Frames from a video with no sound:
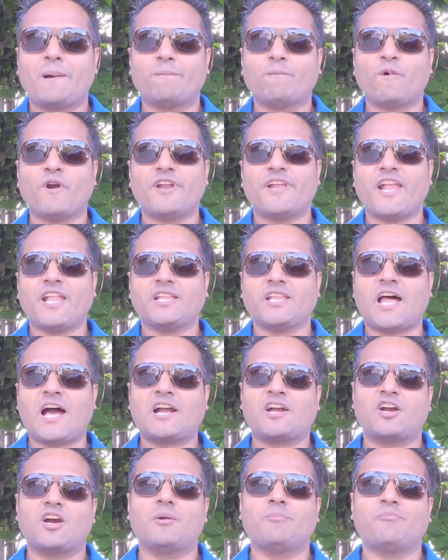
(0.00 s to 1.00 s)
where they
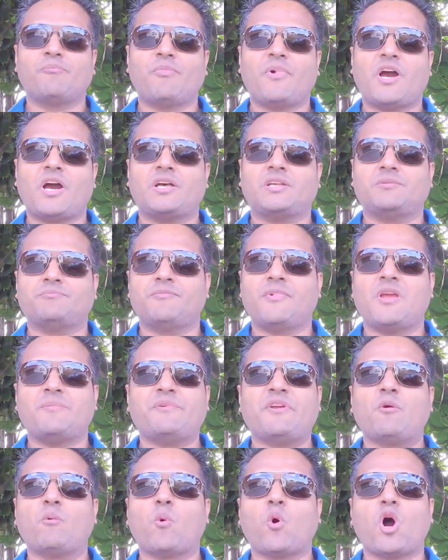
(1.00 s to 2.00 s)
lock up at
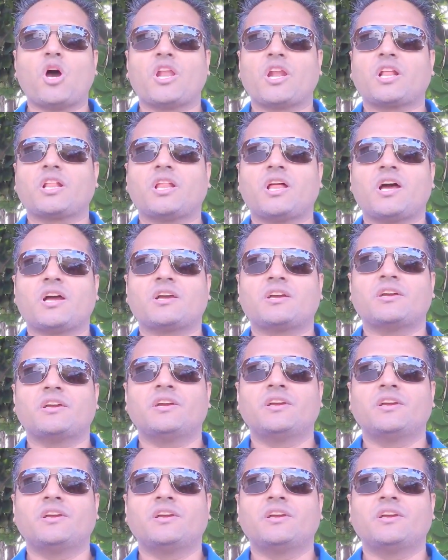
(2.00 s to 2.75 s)
maybe 1 o'clock,